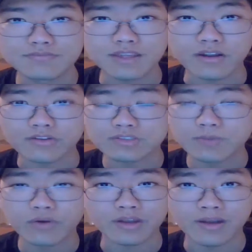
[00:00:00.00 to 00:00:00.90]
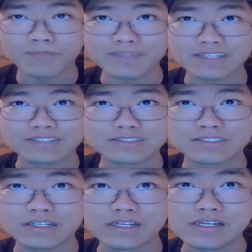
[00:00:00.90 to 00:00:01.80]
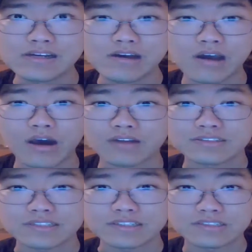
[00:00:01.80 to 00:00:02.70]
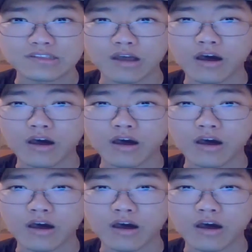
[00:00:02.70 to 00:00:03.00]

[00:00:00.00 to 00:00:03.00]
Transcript: you know, spoken up, because honestly it's the